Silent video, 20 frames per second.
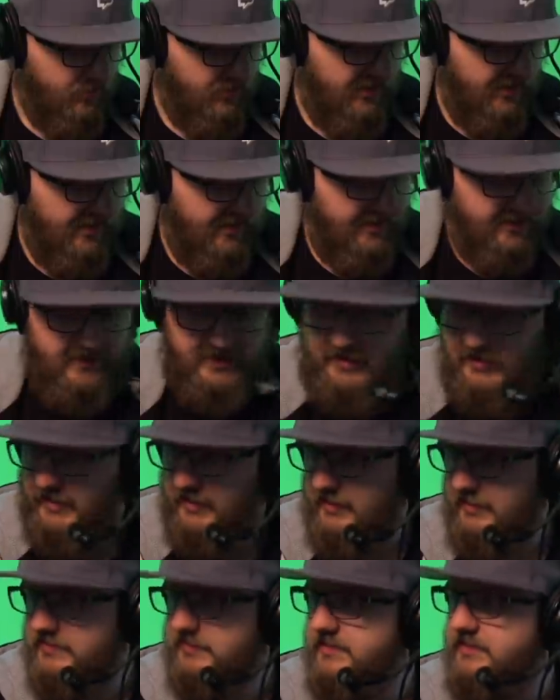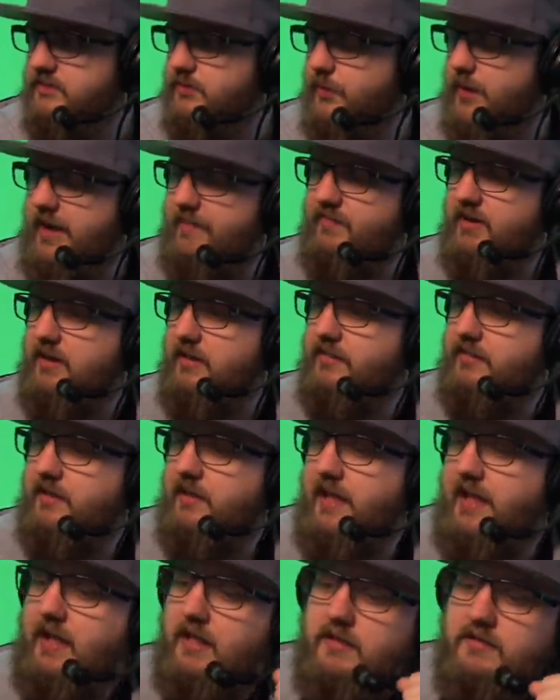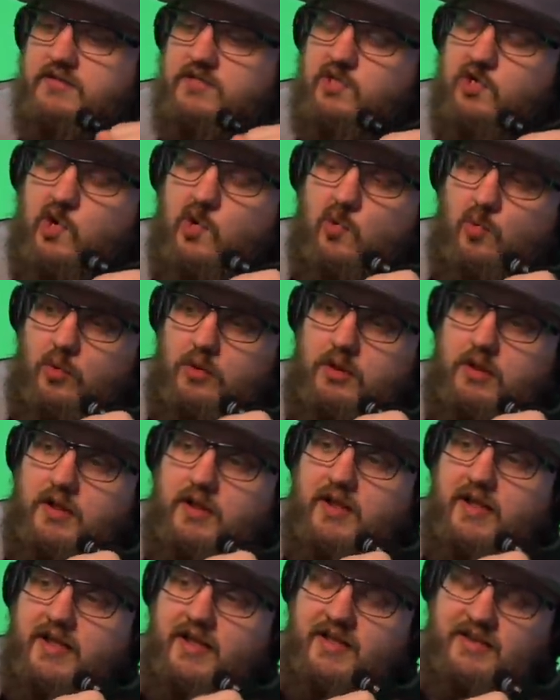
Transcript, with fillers: Okay, let's see. Do we have anything else cool